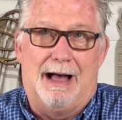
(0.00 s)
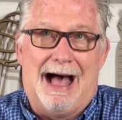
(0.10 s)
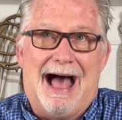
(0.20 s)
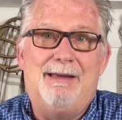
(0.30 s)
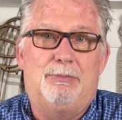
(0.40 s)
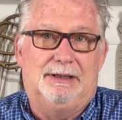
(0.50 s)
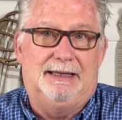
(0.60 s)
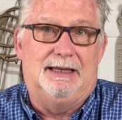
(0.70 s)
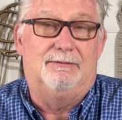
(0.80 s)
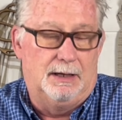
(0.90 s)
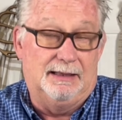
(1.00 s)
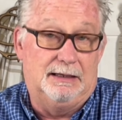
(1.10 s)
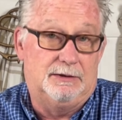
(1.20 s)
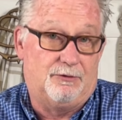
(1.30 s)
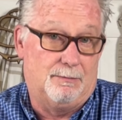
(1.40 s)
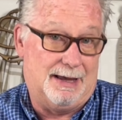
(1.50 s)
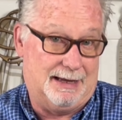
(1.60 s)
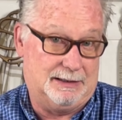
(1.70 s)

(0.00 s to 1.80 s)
I believe, at least from my